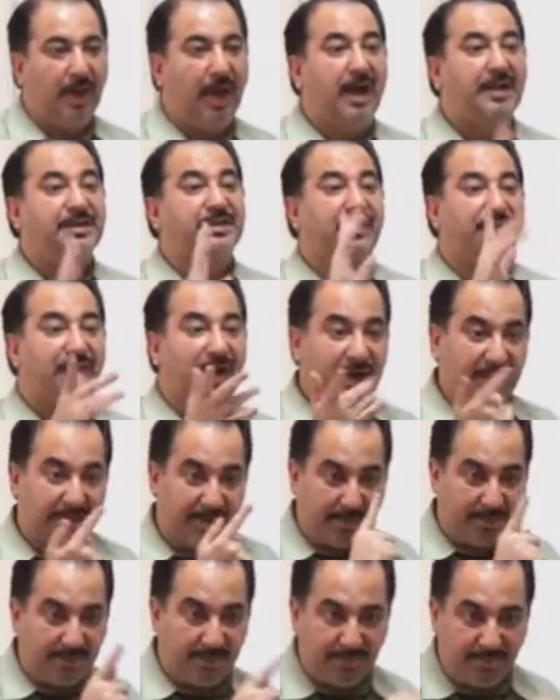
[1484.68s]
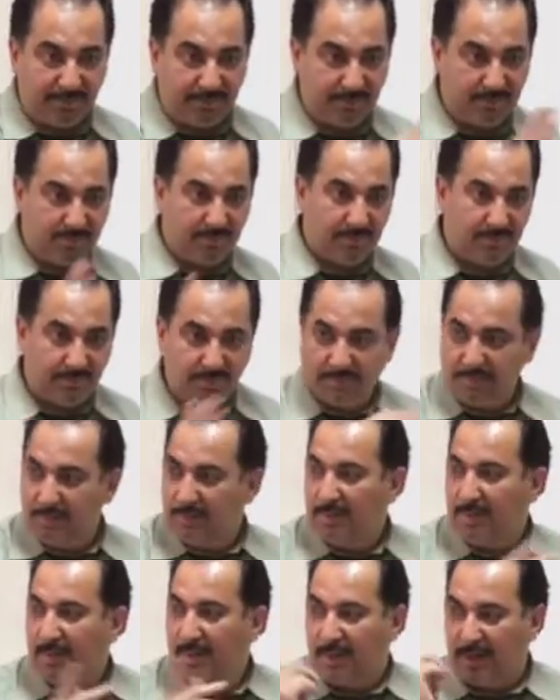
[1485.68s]
As a vector.
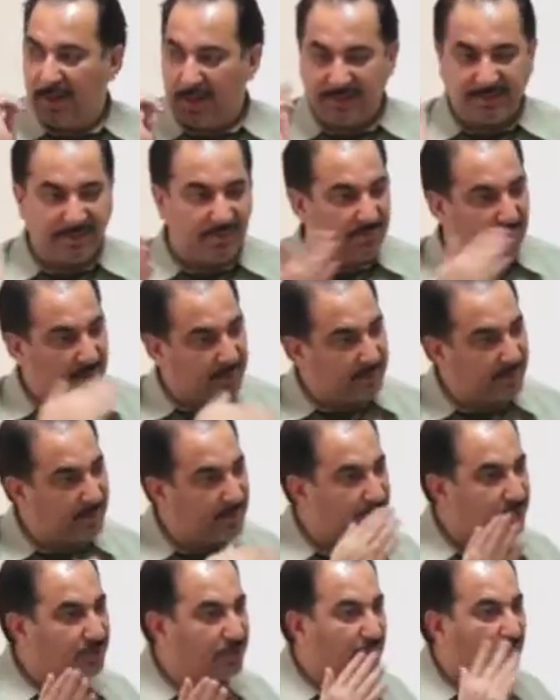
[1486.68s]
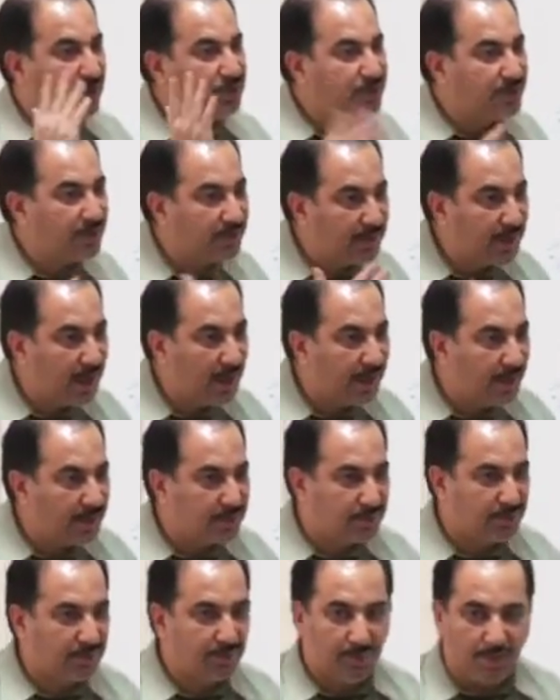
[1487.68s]
As a vector, it's changing
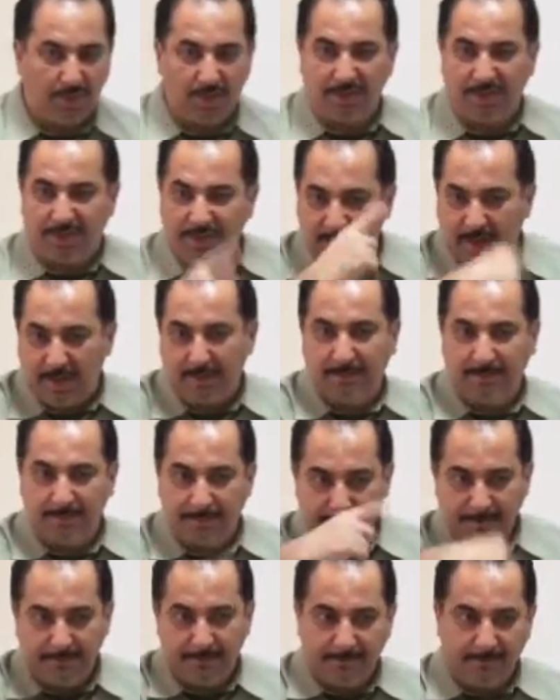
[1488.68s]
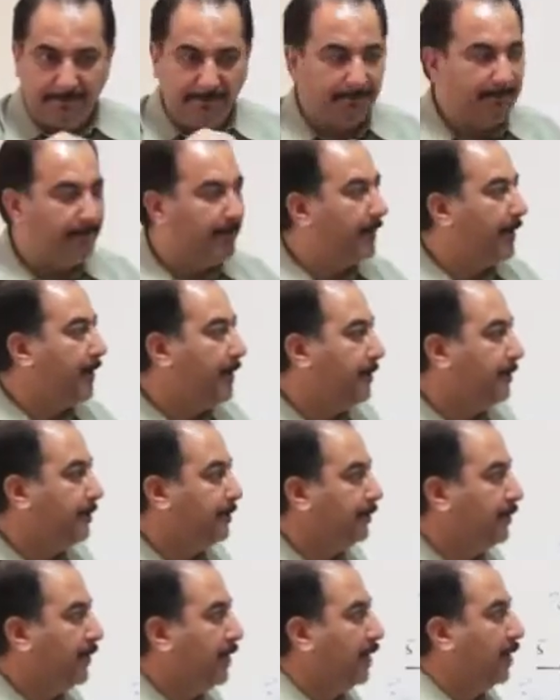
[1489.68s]
direction all the time. All right?
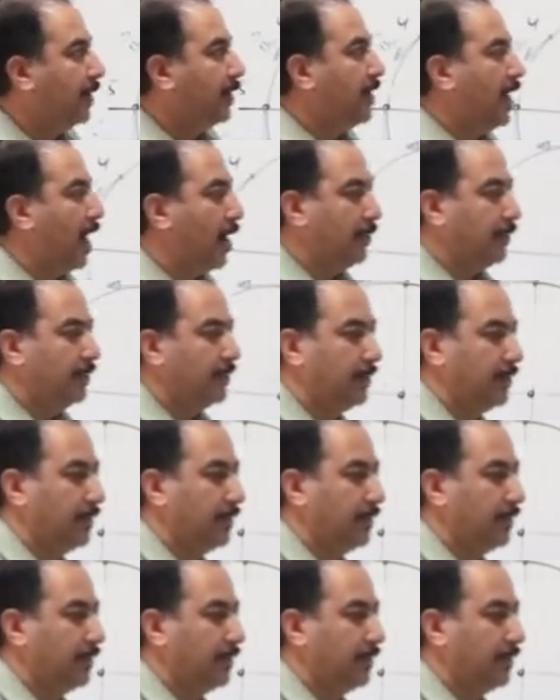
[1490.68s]
Now,